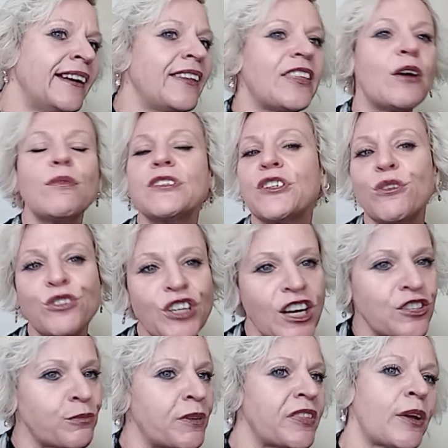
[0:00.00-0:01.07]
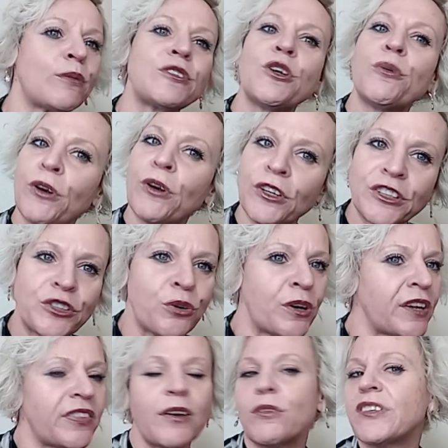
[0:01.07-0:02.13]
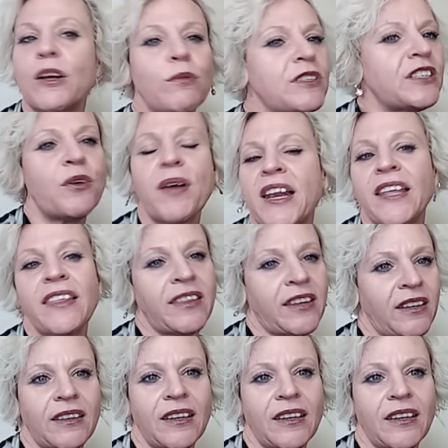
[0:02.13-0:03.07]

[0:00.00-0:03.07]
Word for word: There was no judgment. There was no purgatory. There was no anything.